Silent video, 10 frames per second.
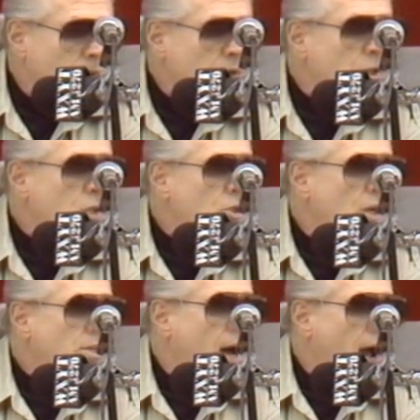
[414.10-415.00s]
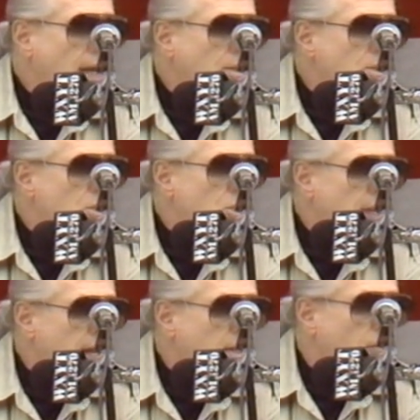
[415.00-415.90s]
That this is just a heightened
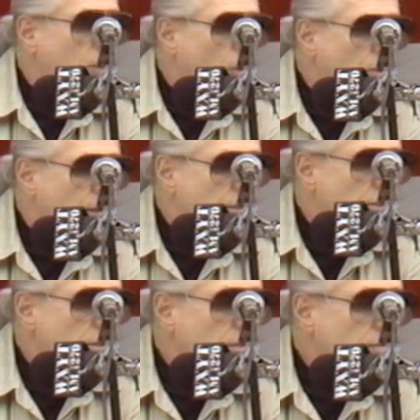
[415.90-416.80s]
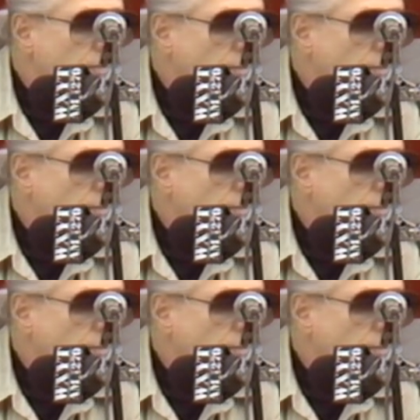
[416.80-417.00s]
state of alertness.